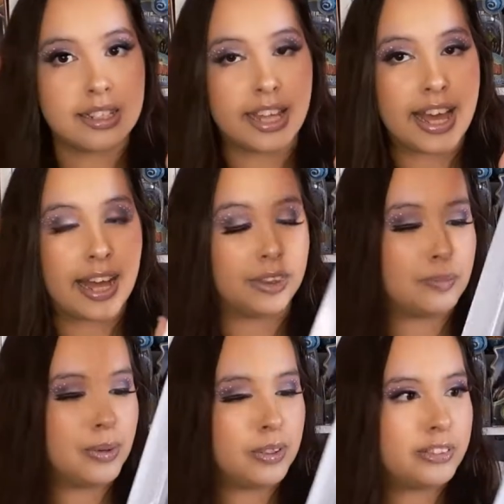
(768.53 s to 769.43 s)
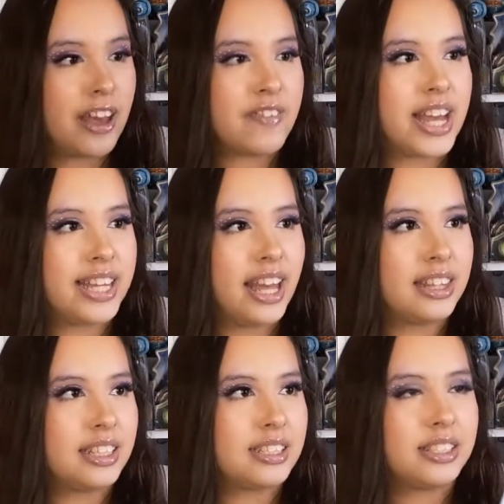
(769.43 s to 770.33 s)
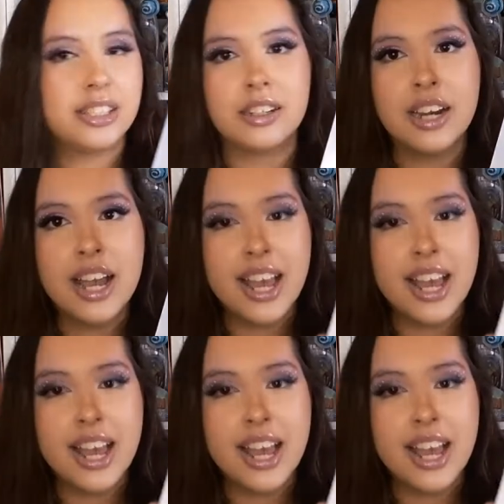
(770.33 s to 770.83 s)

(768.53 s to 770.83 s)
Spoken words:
they have the bow staff again this year.